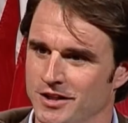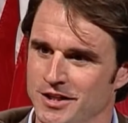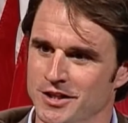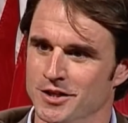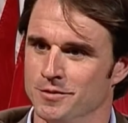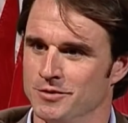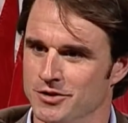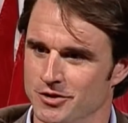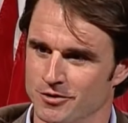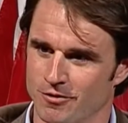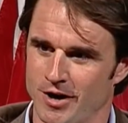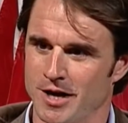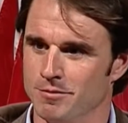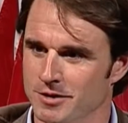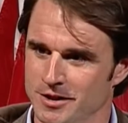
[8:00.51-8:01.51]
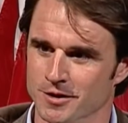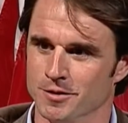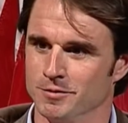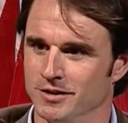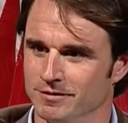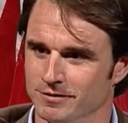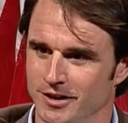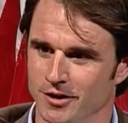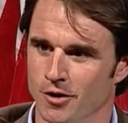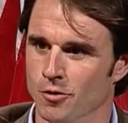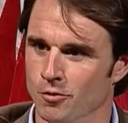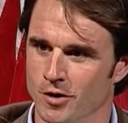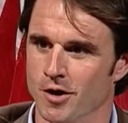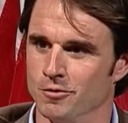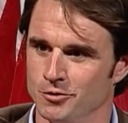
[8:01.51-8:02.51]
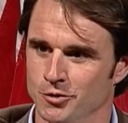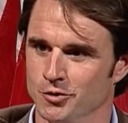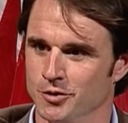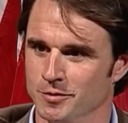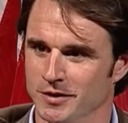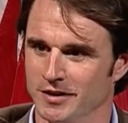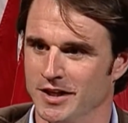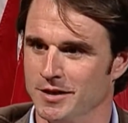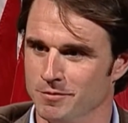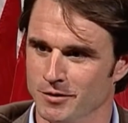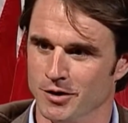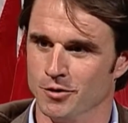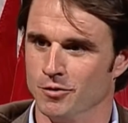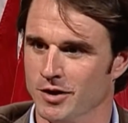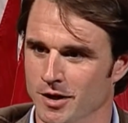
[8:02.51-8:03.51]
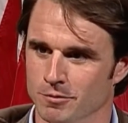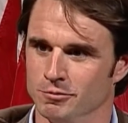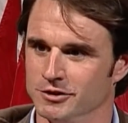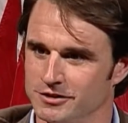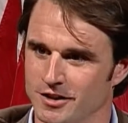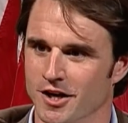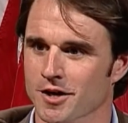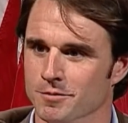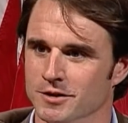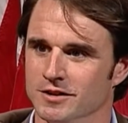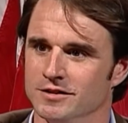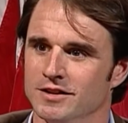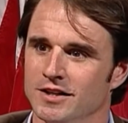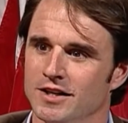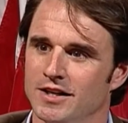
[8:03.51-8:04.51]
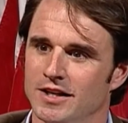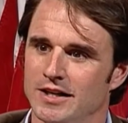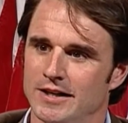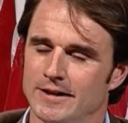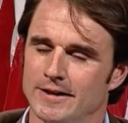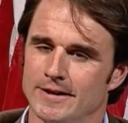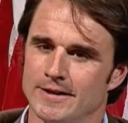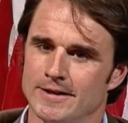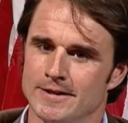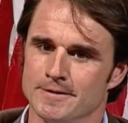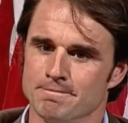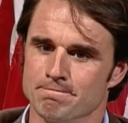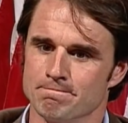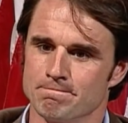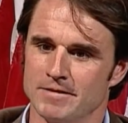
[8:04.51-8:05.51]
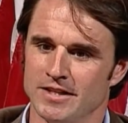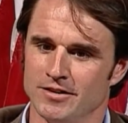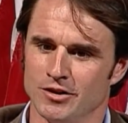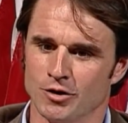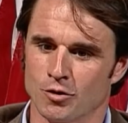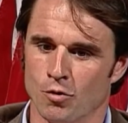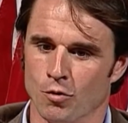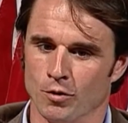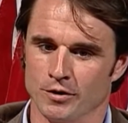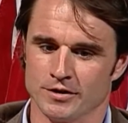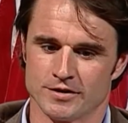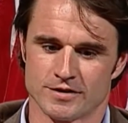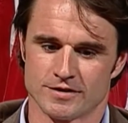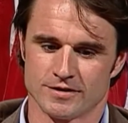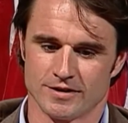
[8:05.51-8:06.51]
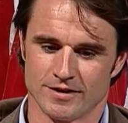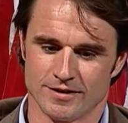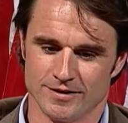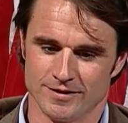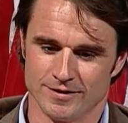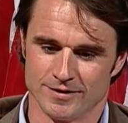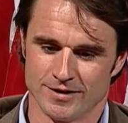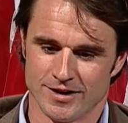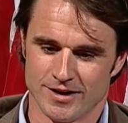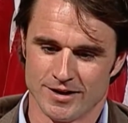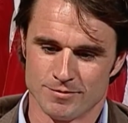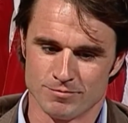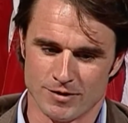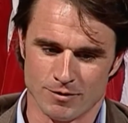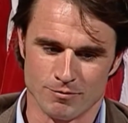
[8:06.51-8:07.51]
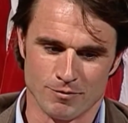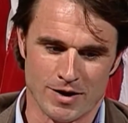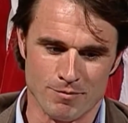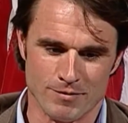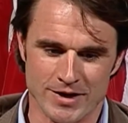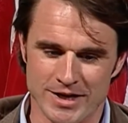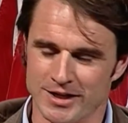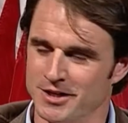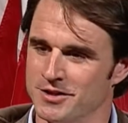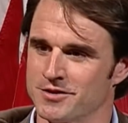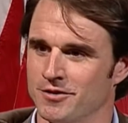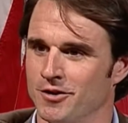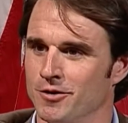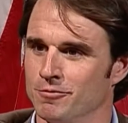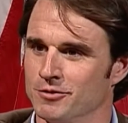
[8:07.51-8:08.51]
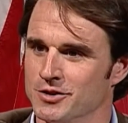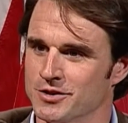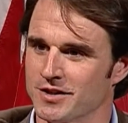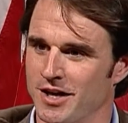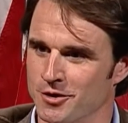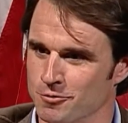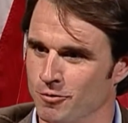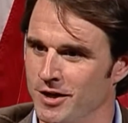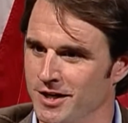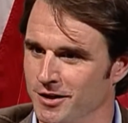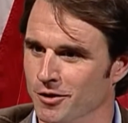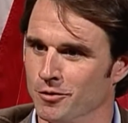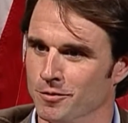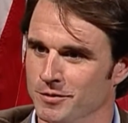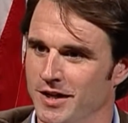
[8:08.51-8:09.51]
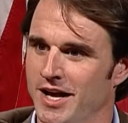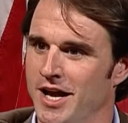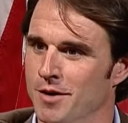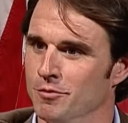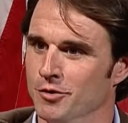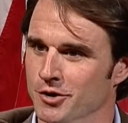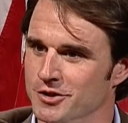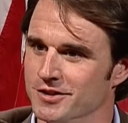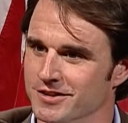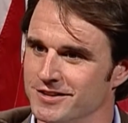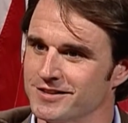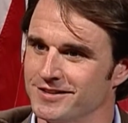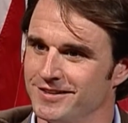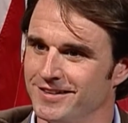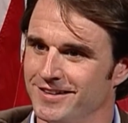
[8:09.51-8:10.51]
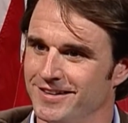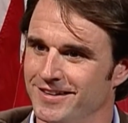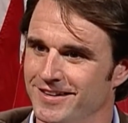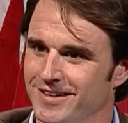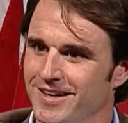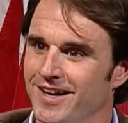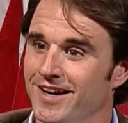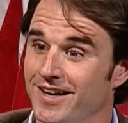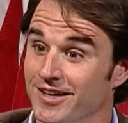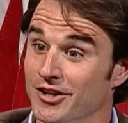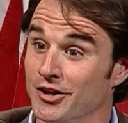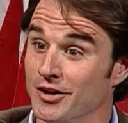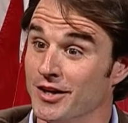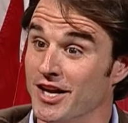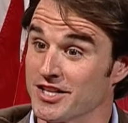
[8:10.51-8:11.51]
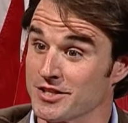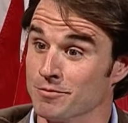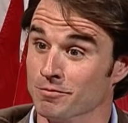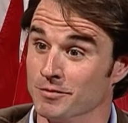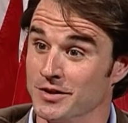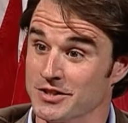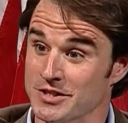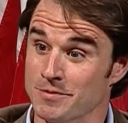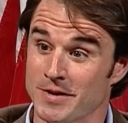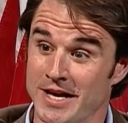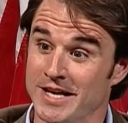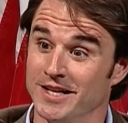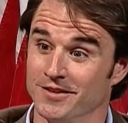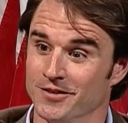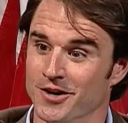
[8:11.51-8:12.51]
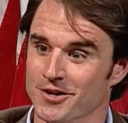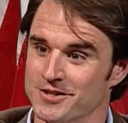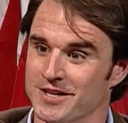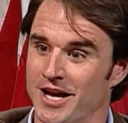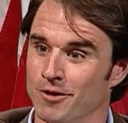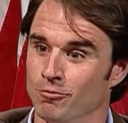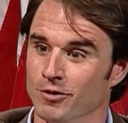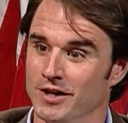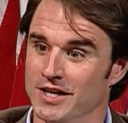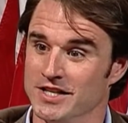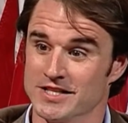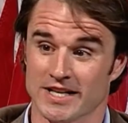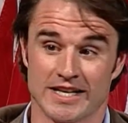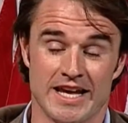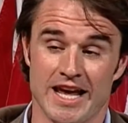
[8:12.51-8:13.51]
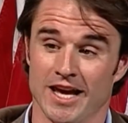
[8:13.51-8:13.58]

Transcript: to him and just grab him and hold on to him and let him know help was coming. And then, of course, my main concern was I was waiting on them to ambush us. Mm-hmm. As I'm hanging there sideways, I